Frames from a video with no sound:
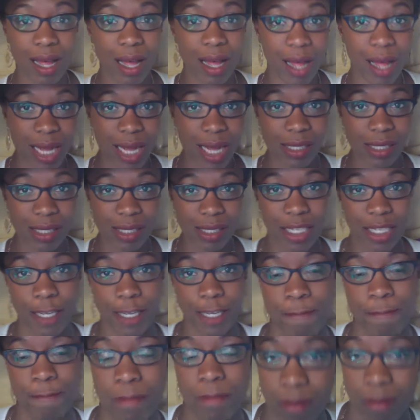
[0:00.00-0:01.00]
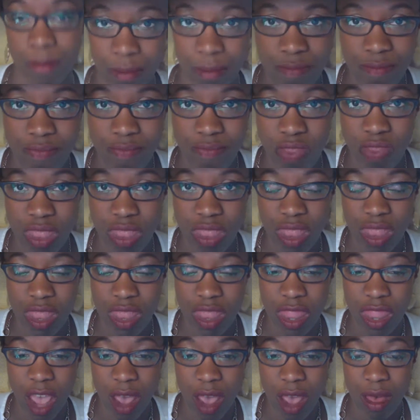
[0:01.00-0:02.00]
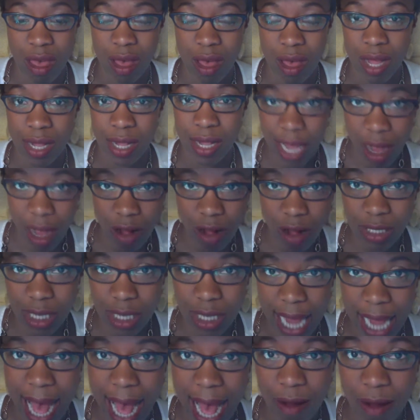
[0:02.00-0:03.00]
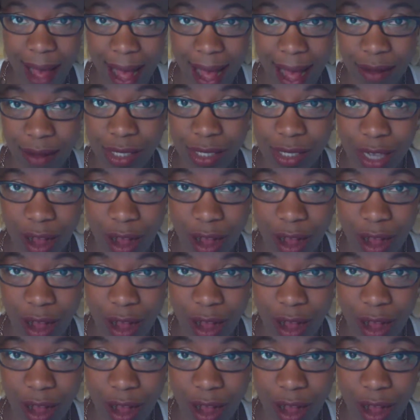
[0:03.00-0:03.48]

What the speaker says: honestly, they called it an outhouse,